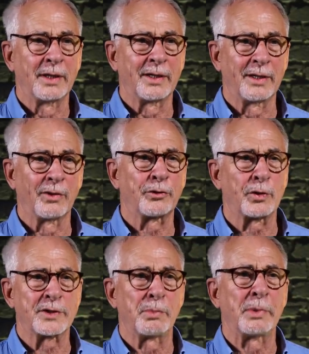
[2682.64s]
You know, so
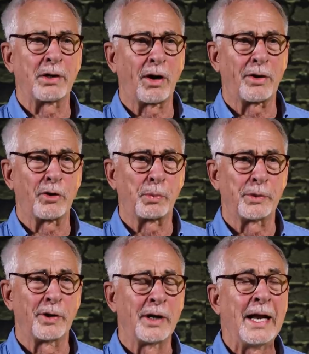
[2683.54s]
it's a big heart
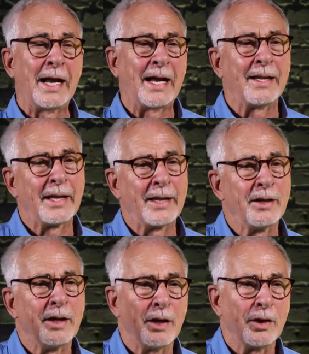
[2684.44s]
opener. And then